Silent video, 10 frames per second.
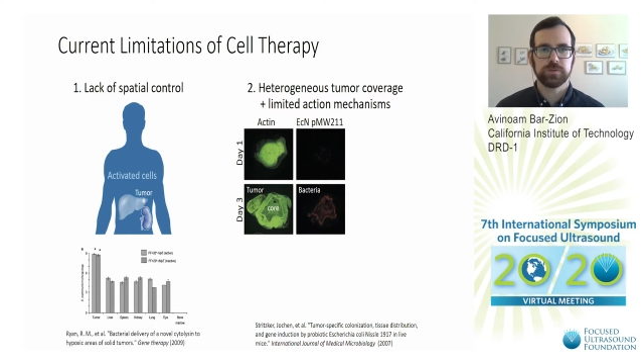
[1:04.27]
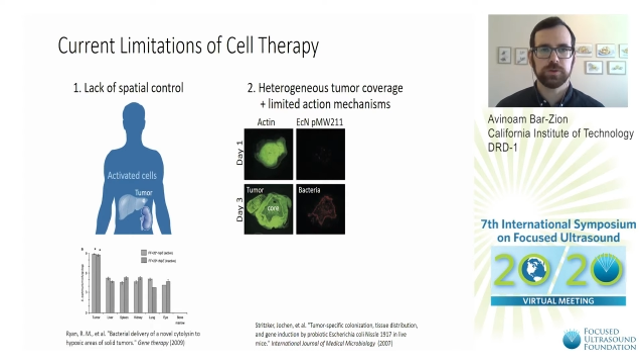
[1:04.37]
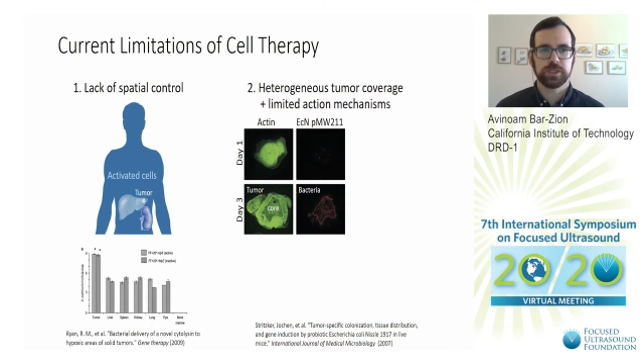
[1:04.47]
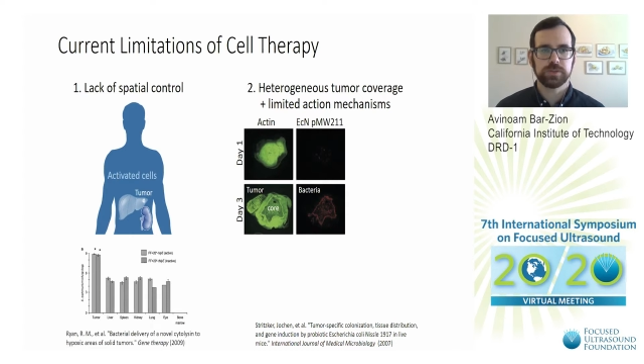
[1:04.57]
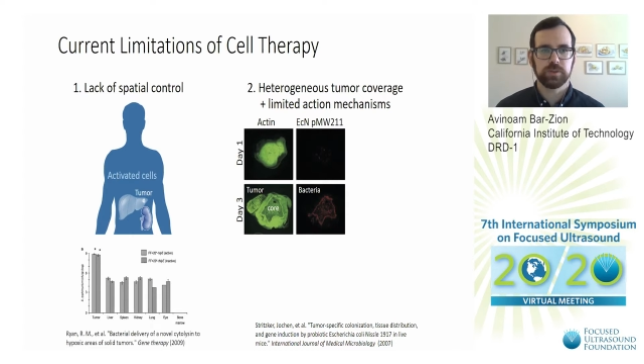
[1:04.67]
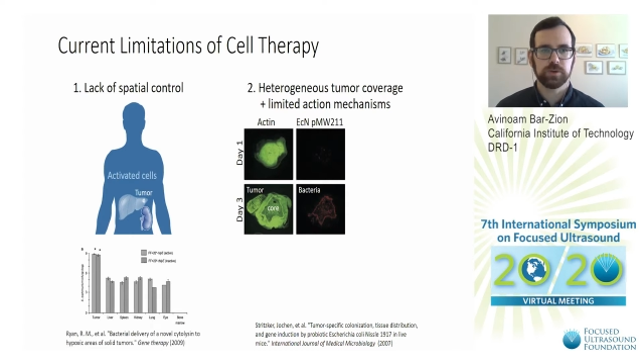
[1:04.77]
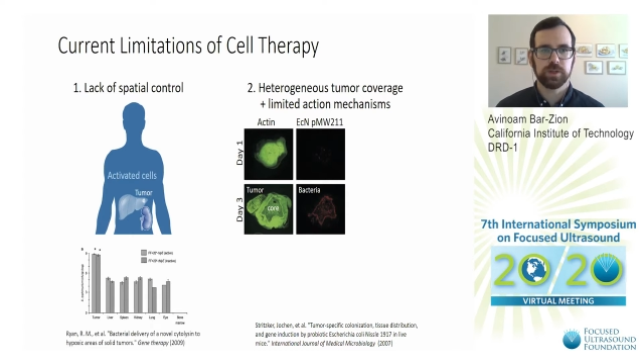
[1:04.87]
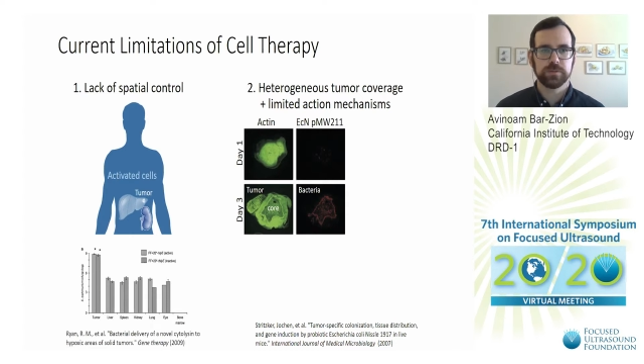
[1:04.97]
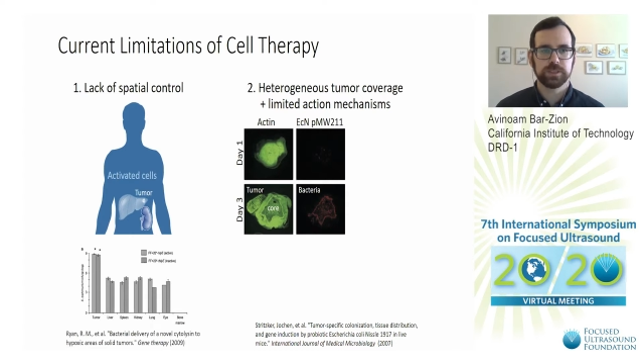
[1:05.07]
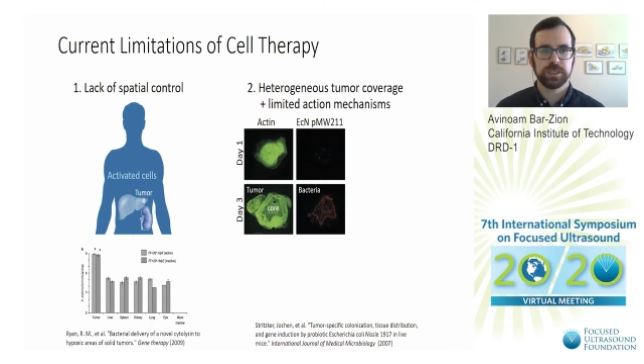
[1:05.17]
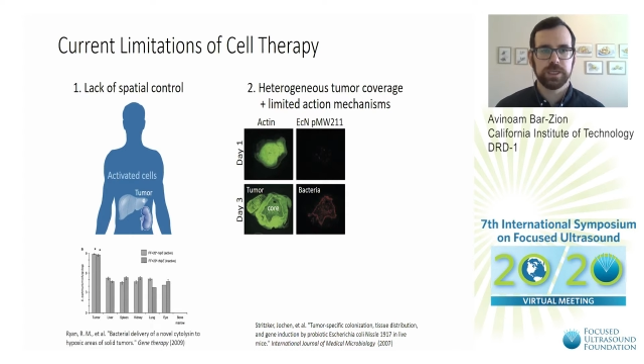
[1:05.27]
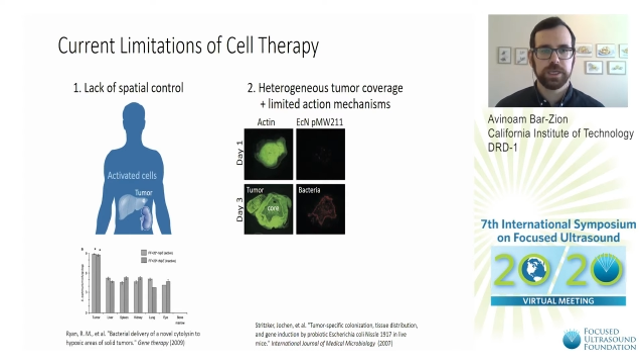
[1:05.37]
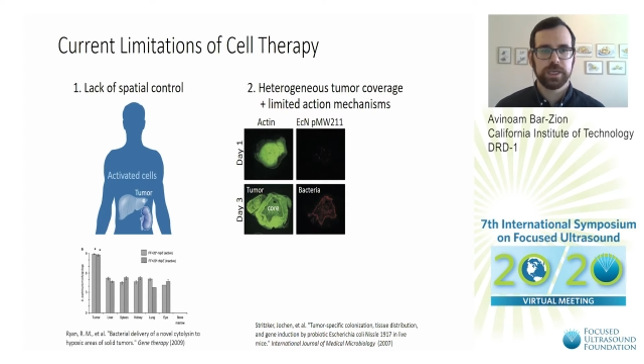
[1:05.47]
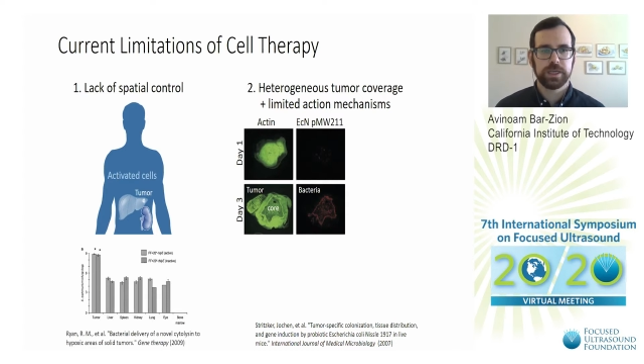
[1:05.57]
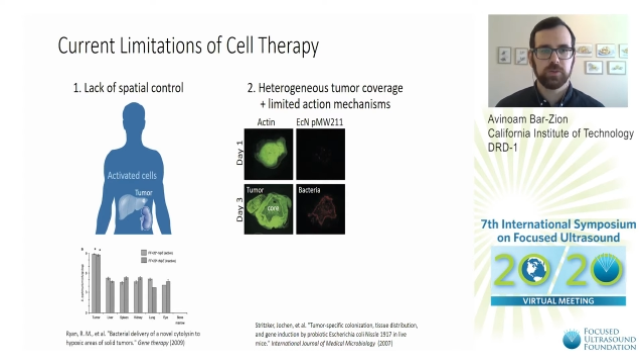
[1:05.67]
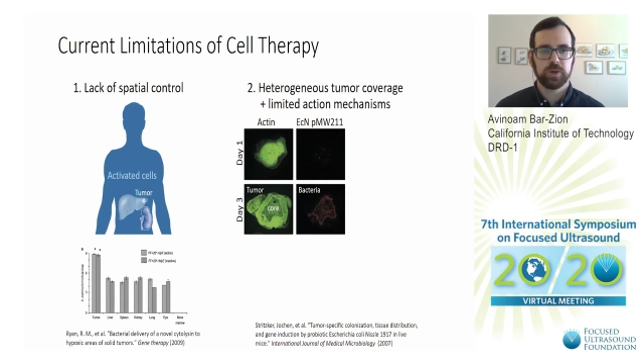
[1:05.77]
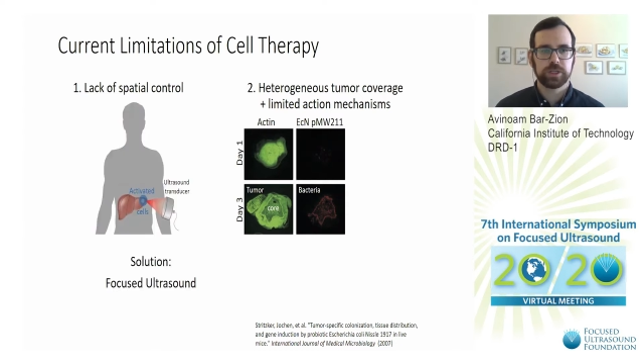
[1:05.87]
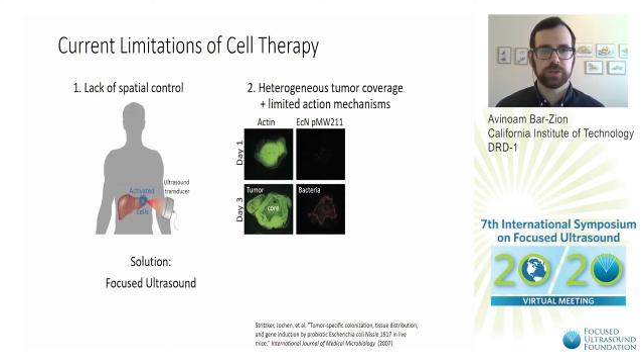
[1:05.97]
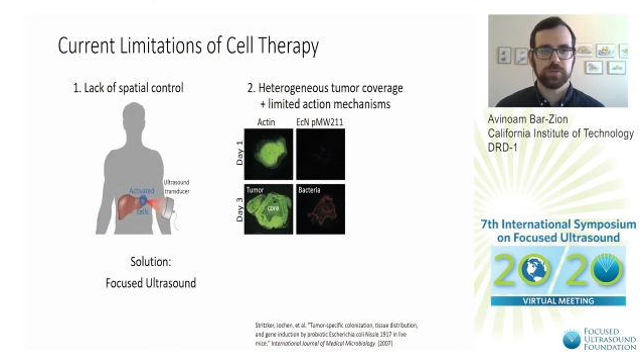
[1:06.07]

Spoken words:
for these problems in which